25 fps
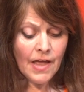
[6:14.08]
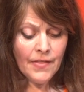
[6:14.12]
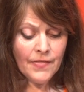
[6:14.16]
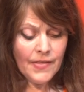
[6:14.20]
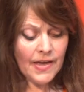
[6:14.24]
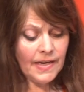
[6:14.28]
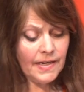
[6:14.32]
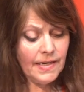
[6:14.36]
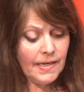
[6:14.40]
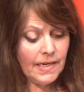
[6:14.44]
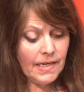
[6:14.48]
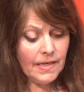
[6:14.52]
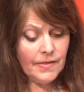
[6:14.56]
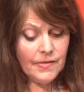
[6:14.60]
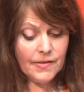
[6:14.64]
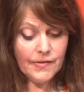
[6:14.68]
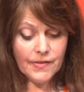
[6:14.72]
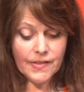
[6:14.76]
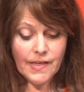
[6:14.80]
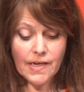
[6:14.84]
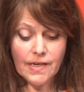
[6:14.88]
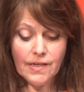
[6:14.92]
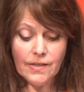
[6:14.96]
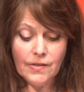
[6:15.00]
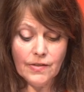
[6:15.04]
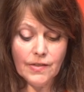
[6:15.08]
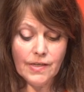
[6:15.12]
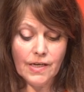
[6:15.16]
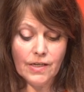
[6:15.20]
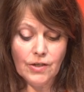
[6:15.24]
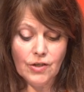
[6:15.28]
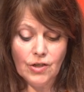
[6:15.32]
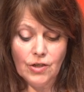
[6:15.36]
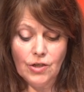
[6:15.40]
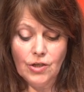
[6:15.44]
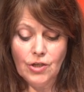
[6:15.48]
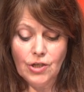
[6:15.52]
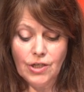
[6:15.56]
Then in the second
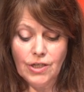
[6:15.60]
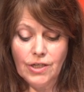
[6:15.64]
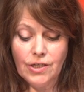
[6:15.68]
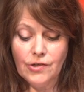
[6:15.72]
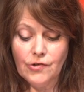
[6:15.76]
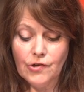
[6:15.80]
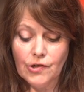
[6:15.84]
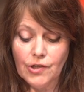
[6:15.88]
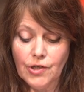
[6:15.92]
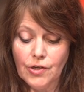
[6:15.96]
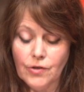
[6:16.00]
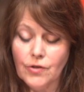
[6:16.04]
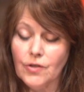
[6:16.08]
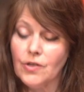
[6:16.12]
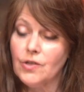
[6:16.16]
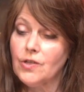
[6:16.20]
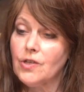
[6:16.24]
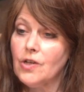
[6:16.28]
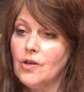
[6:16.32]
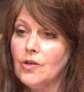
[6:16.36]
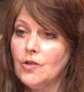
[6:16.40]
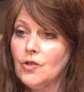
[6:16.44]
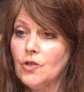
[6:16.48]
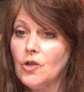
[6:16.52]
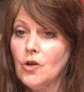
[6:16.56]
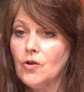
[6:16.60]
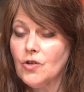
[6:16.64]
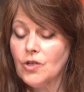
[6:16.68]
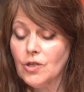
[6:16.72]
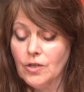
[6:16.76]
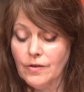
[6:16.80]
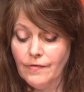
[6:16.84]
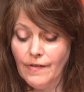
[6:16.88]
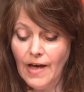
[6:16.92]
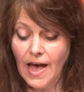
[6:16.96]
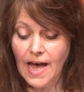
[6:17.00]
section, she introduces her notion of